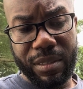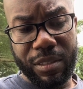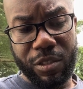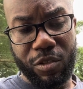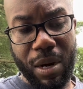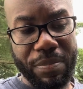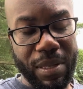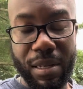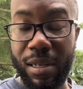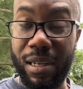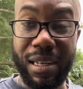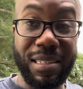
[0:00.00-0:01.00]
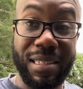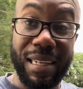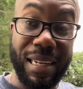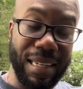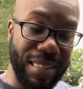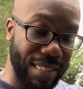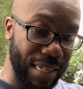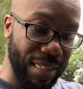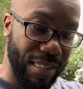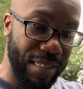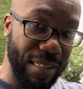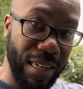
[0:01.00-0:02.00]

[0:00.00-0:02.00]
drop the,